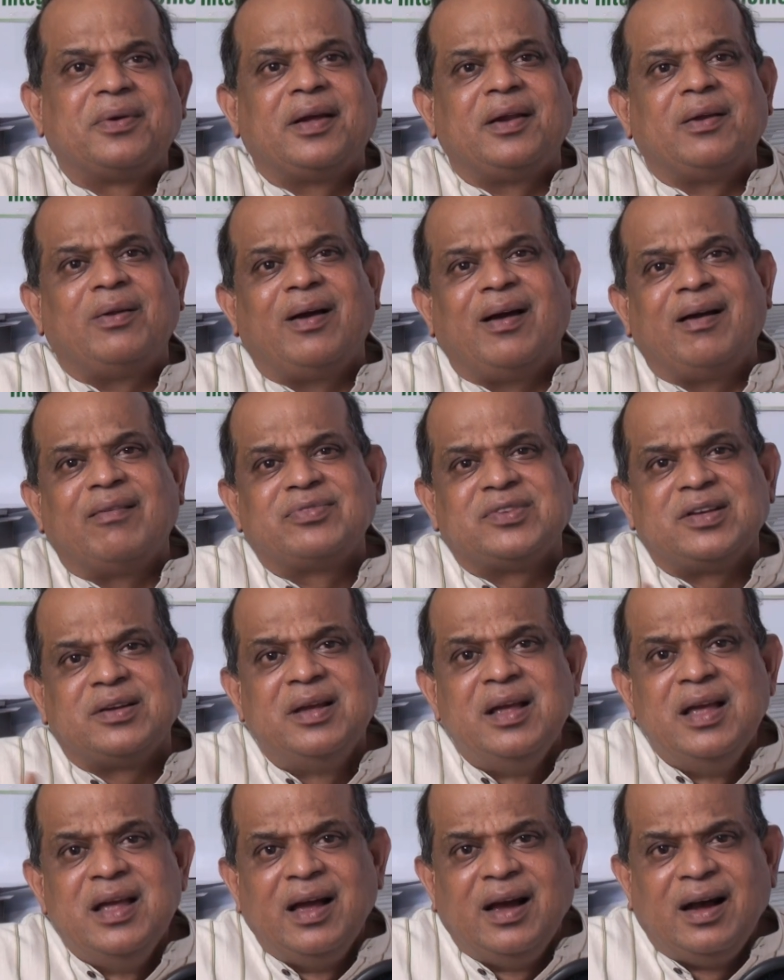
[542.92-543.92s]
can have
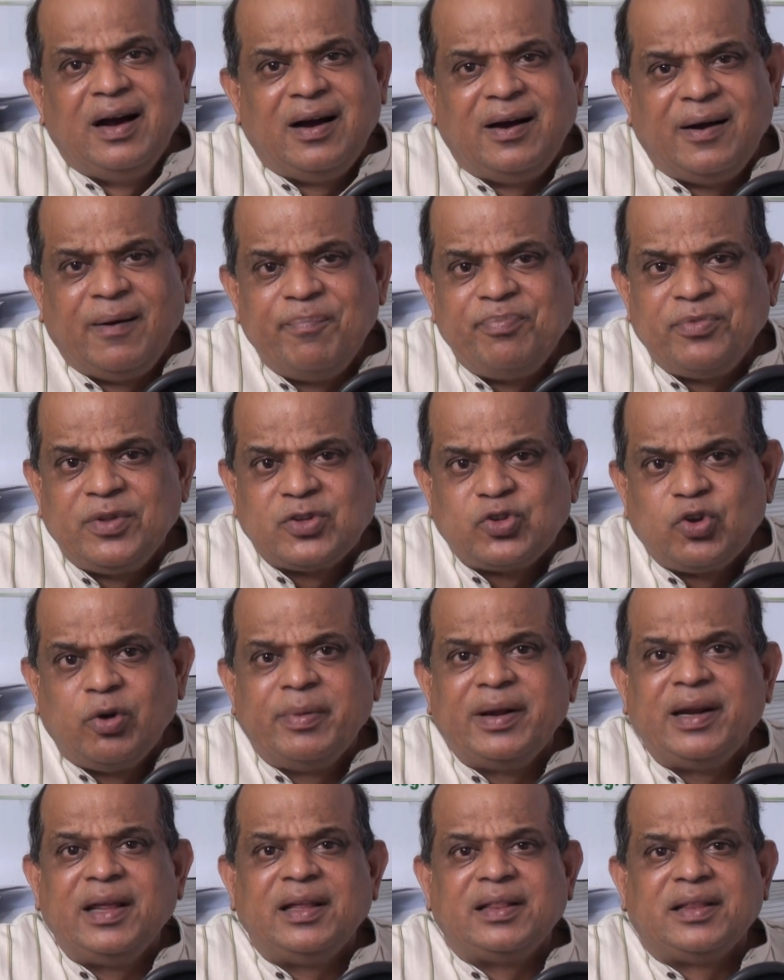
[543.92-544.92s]
so
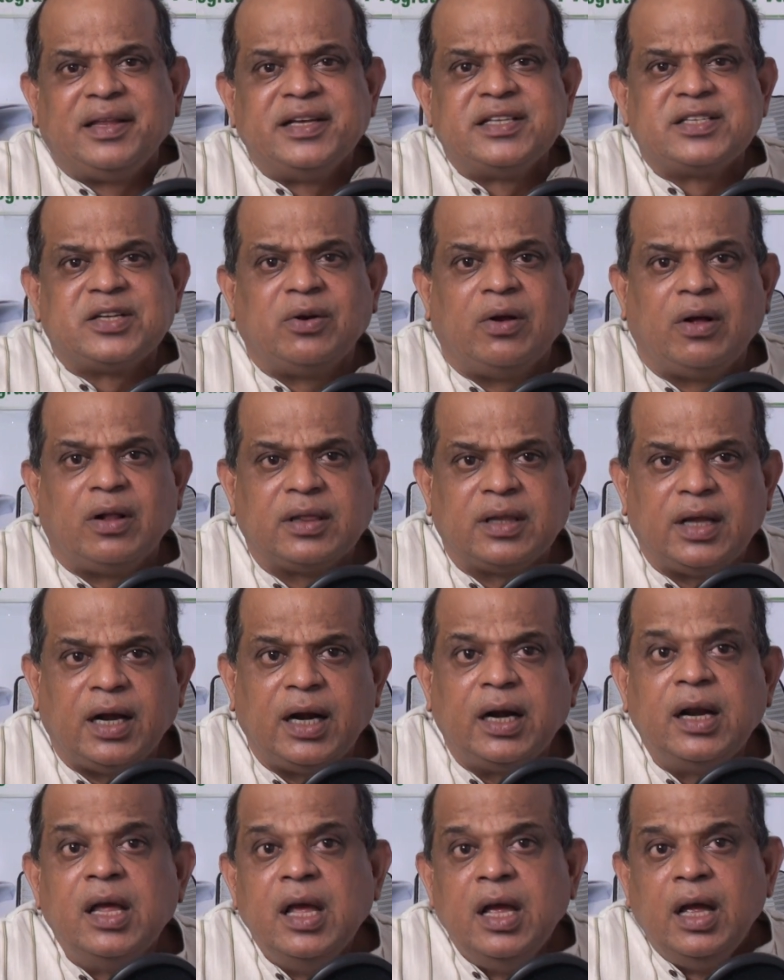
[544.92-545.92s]
many things and all
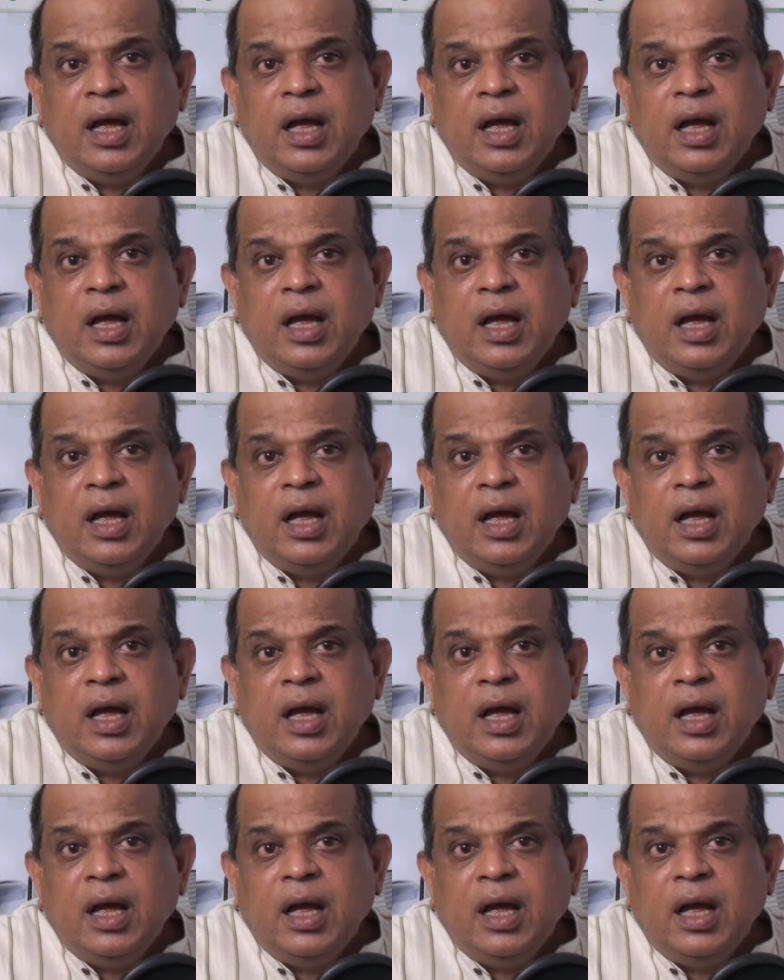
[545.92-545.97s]
that.